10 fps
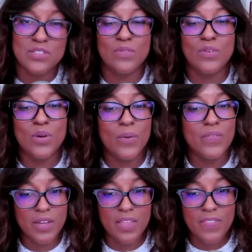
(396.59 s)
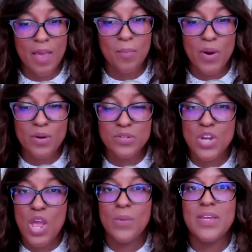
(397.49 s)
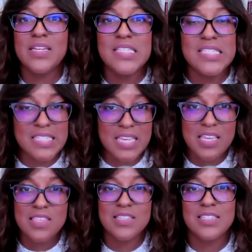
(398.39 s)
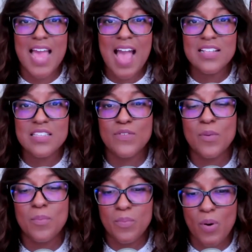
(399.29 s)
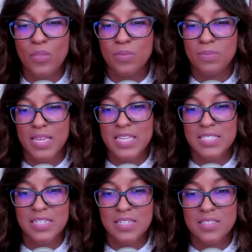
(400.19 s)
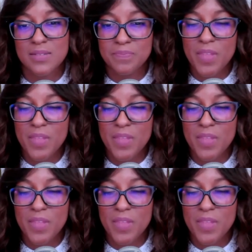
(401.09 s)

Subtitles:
So if you go and look at that post, we can see the stats from both places.